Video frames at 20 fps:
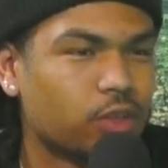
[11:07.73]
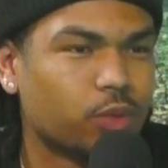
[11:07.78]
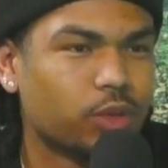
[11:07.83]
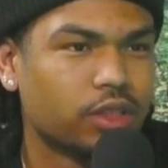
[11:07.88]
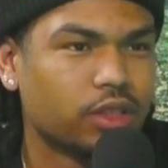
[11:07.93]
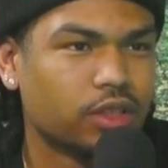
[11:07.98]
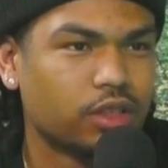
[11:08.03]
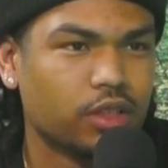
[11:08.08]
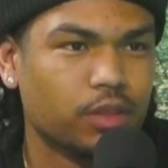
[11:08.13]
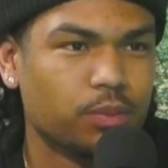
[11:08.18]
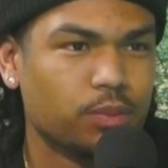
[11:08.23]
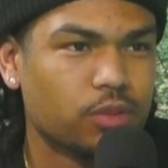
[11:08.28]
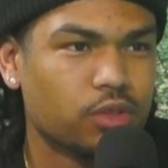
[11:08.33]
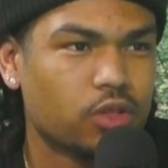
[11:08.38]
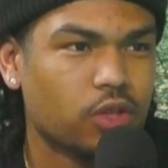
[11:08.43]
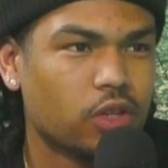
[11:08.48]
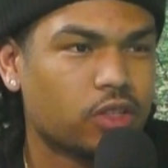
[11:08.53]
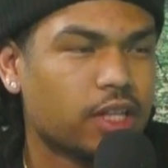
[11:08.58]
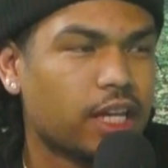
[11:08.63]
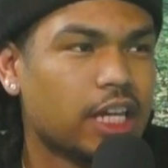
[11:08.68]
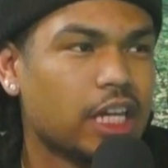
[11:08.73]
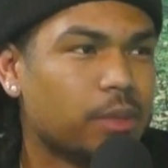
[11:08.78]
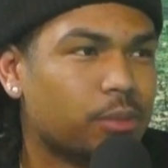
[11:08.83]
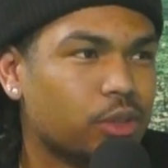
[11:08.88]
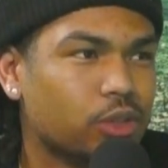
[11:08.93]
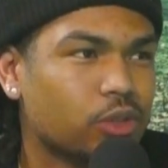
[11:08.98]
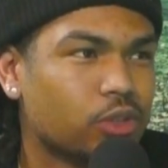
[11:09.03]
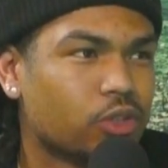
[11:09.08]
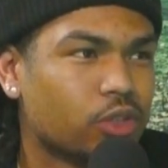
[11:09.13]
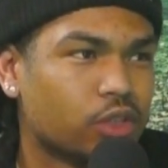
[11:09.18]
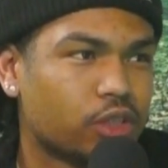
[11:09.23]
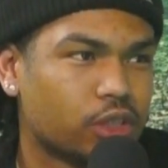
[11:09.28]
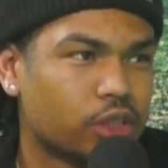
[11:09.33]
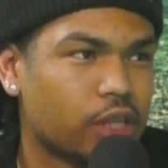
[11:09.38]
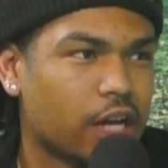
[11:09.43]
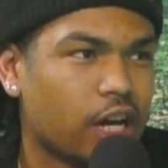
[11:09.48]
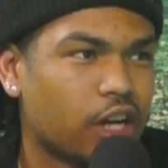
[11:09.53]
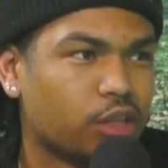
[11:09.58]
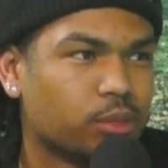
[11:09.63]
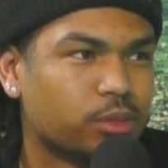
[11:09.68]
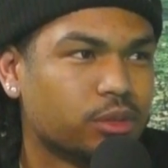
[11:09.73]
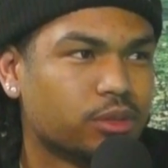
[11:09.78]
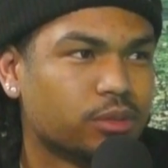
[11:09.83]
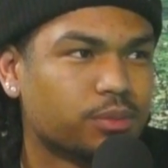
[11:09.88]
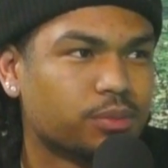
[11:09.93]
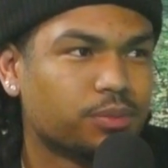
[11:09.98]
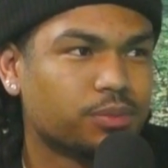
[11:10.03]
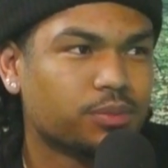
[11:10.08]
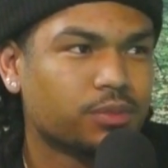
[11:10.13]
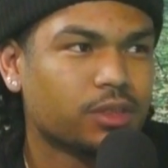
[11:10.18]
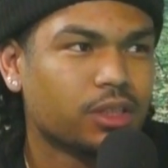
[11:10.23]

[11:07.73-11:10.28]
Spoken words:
with the songs that he produced on her album.